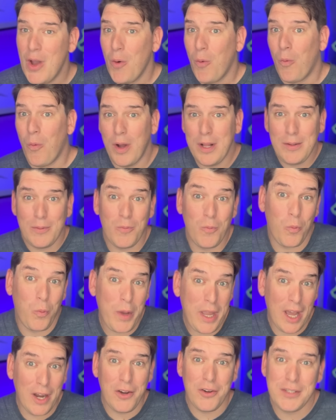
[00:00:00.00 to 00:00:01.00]
what
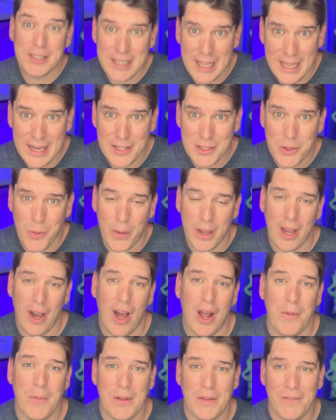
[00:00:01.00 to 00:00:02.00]
we understand is going
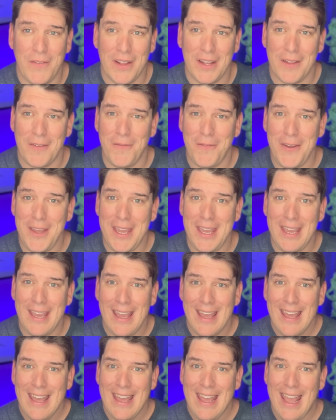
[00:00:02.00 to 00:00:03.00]
on with Villa Vie,
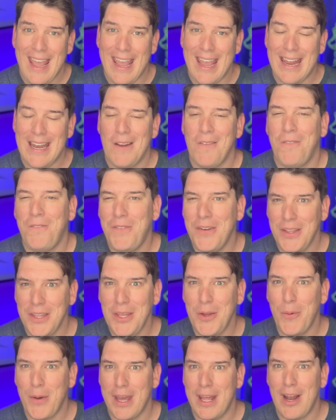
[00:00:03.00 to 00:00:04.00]
and fill
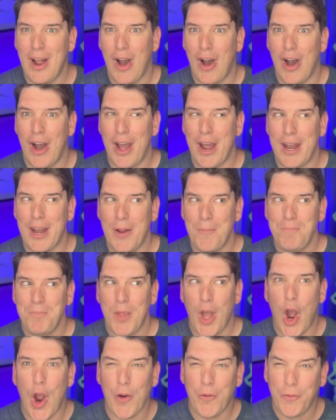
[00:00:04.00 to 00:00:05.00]
you in on
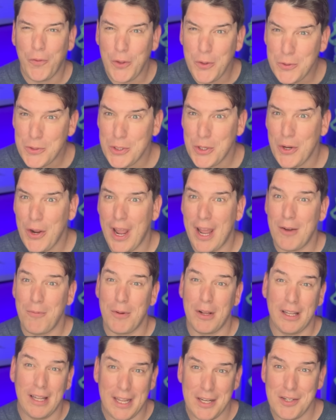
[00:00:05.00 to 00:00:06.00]
our future and
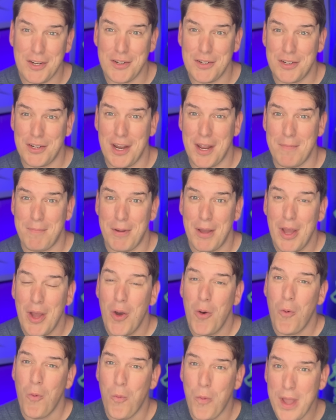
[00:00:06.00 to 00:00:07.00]
relationship
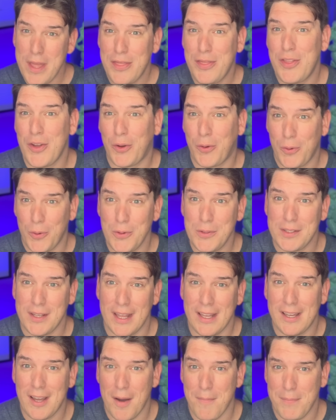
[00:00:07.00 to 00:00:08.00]
with the cruise
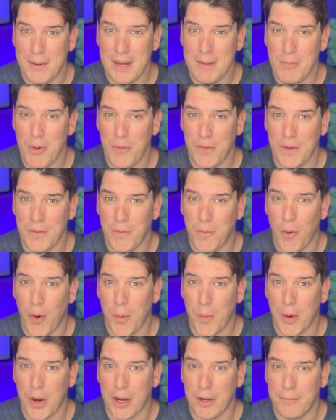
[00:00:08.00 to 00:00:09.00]
line company moving
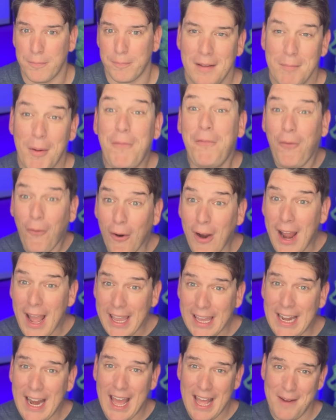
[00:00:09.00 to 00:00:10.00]
forward. Before
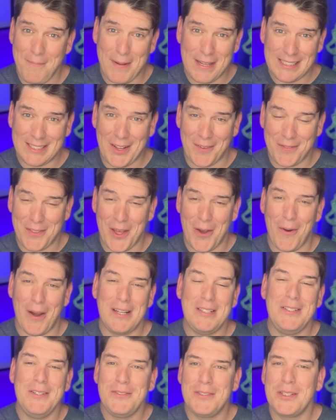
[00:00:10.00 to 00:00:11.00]
I get ahead of myself though, I
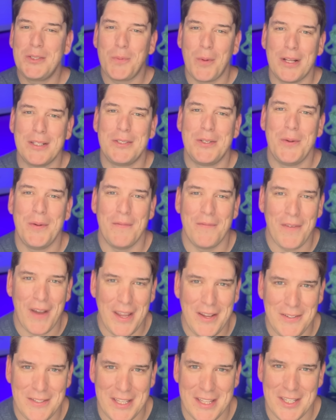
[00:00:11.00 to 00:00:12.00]
do just want to
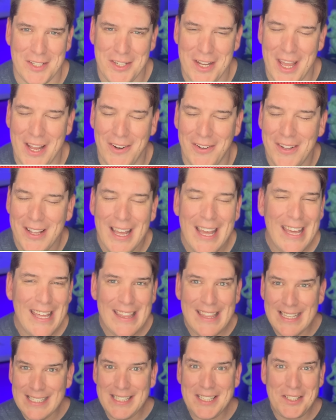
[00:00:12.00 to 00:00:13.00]
invite you to the channel.
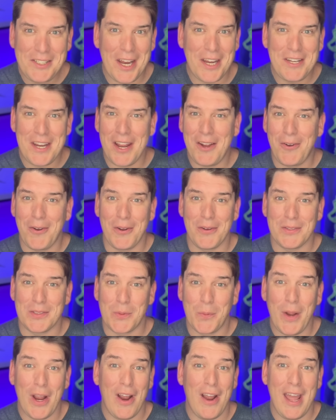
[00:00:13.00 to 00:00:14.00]
This is JJ
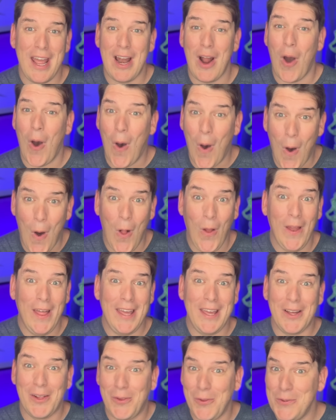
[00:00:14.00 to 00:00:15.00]
Cruise. We are an
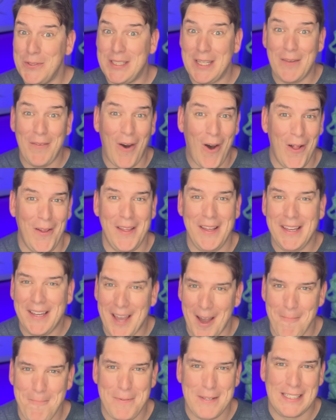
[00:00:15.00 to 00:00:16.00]
all-inclusive,
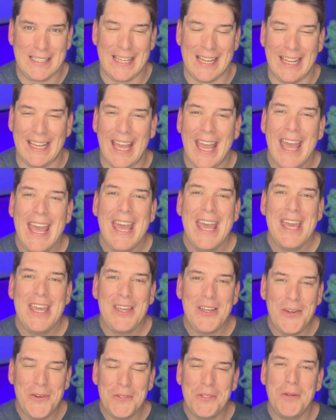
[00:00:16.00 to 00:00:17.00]
all-encompassing
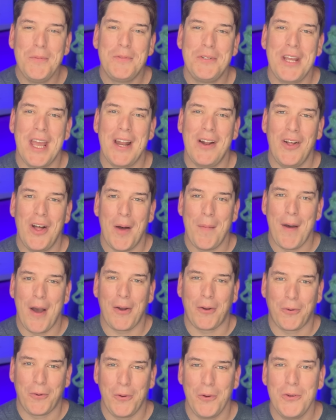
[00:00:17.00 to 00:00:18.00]
YouTube channel
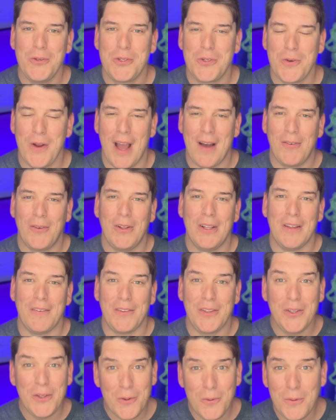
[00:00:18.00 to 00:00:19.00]
about cruise travel. If
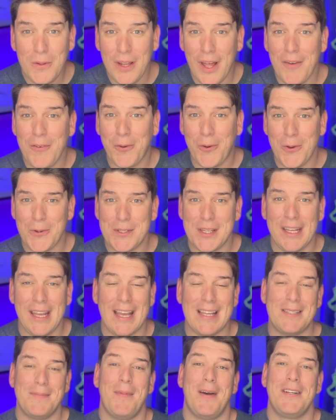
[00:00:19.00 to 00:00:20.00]
you love cruising
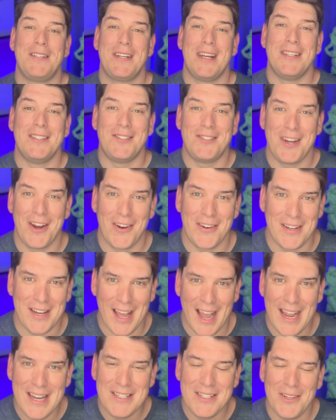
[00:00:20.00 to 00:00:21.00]
as much as Jared and
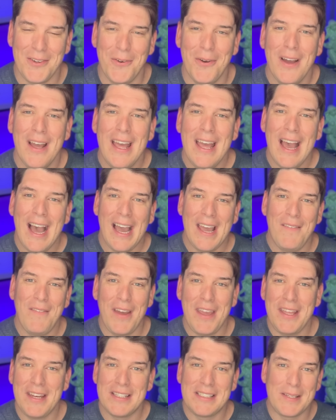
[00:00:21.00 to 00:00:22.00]
I do, I
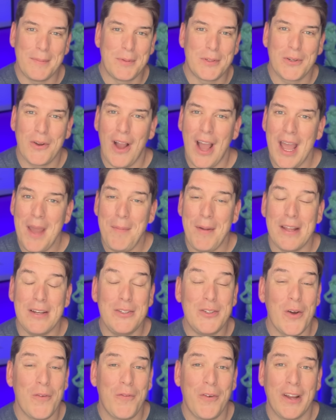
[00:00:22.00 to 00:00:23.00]
invite you to subscribe
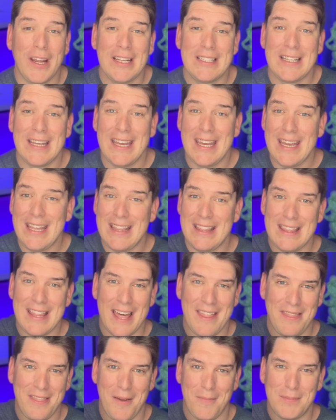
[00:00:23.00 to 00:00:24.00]
and don't forget to hit
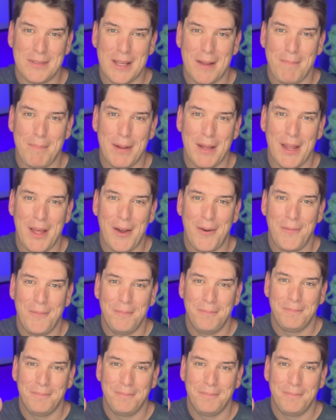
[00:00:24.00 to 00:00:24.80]
that thumbs up below.